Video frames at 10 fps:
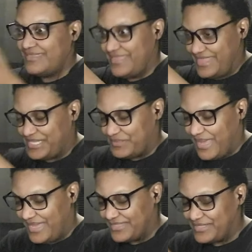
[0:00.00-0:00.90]
this
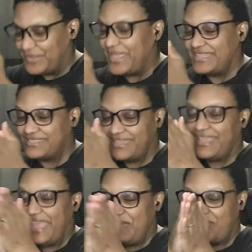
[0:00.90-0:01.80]
man. So yes, I
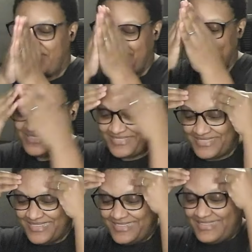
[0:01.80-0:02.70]
get where he's
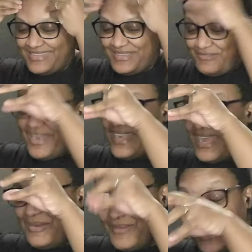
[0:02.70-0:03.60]
right
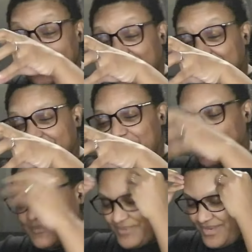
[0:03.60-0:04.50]
now and why he's upset.
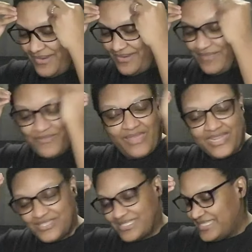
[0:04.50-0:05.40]
But bro, if you had
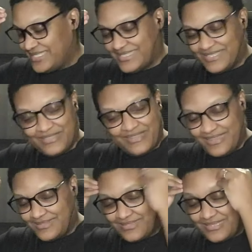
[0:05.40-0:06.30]
just listened
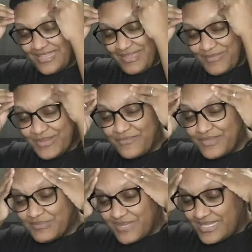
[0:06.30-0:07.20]
to him in the
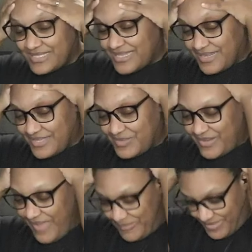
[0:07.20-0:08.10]
first place, none of this would
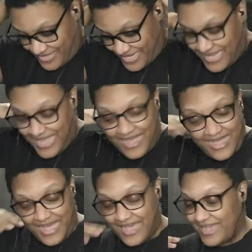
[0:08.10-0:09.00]
have happened.
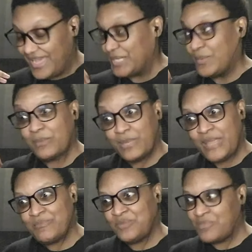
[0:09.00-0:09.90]
I don't want to
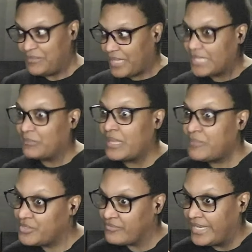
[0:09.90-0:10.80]
blame you, but I'm kind of
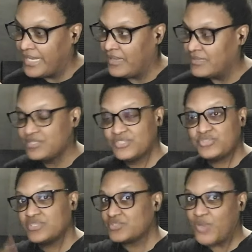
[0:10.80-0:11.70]
blaming you right now. You
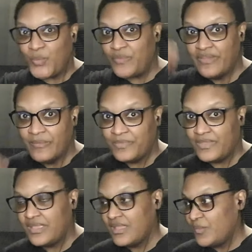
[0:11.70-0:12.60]
should have just gone with him.
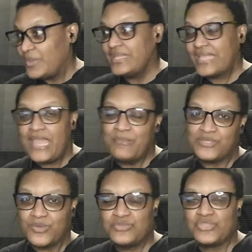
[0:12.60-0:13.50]
When he came and
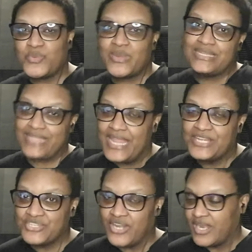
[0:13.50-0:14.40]
told you you were in
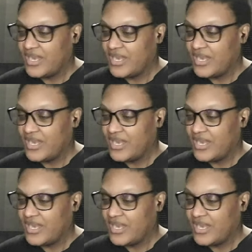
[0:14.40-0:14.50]
danger,